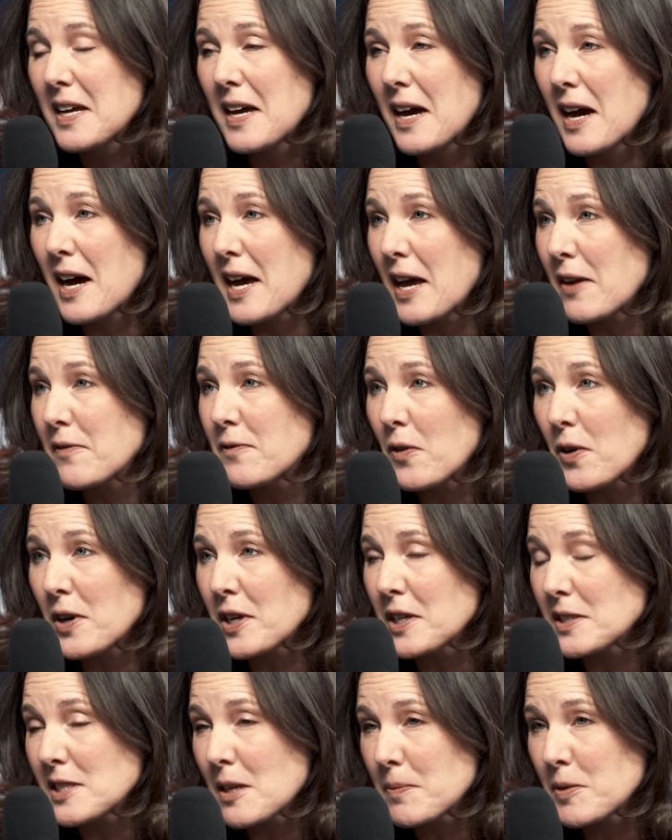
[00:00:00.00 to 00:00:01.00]
at
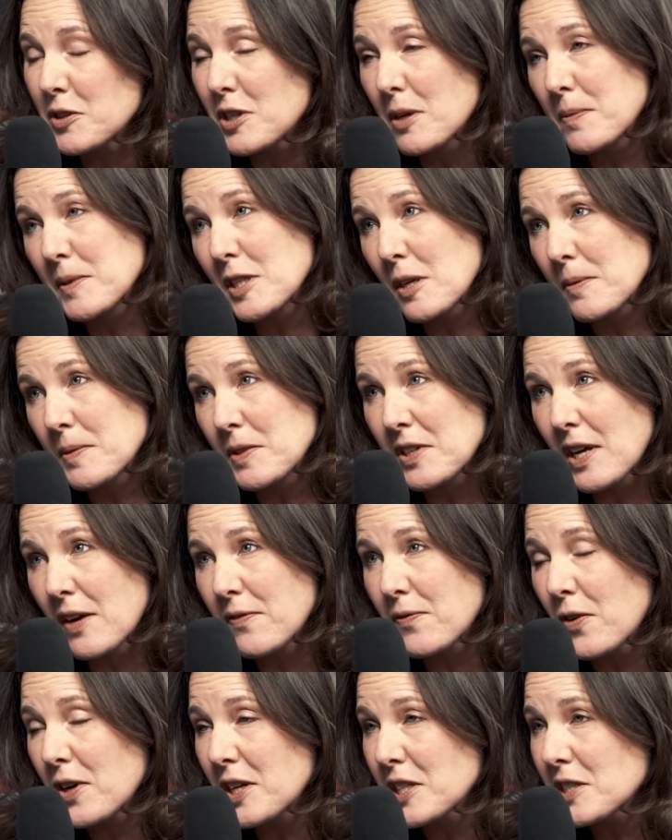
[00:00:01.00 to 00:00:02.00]

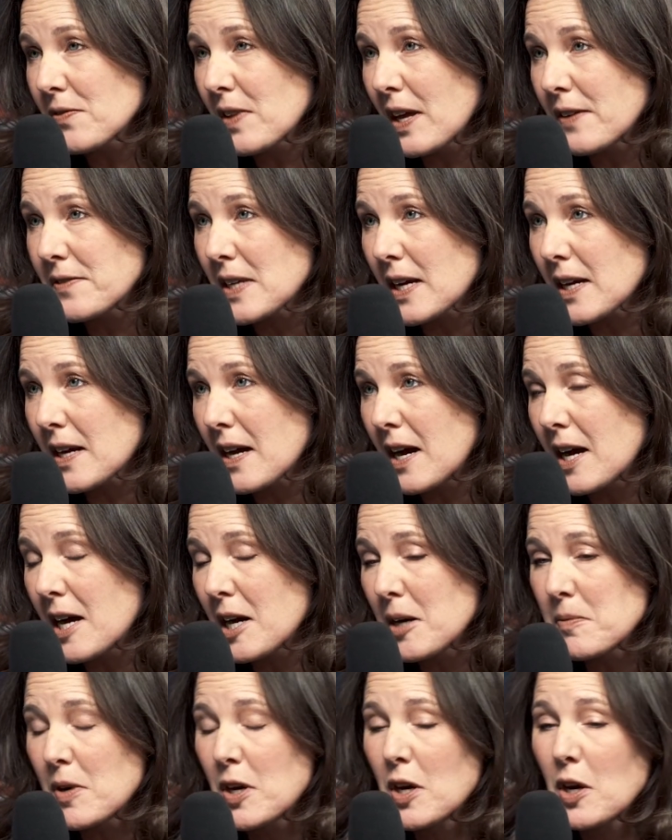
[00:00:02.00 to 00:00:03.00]

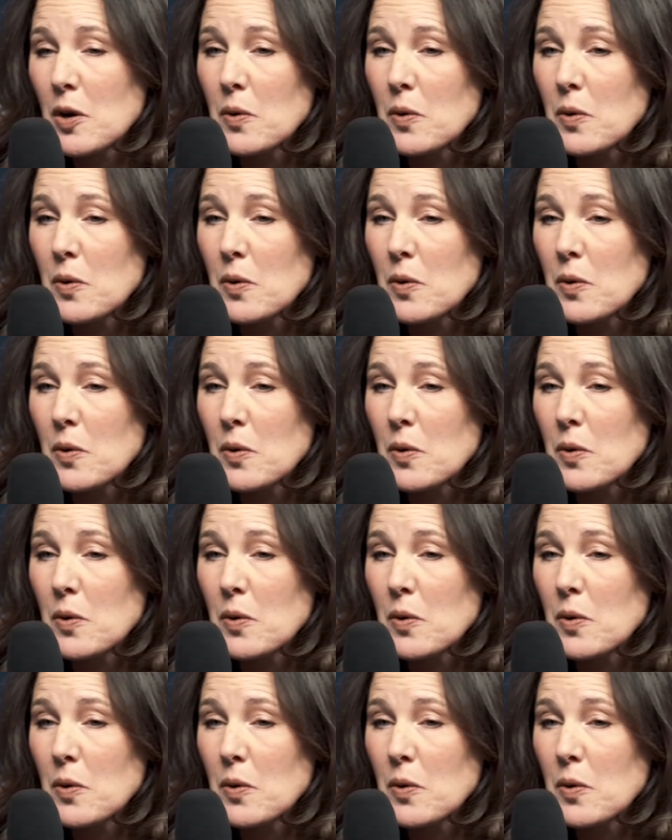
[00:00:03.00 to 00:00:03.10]
www.voyageoflife.com.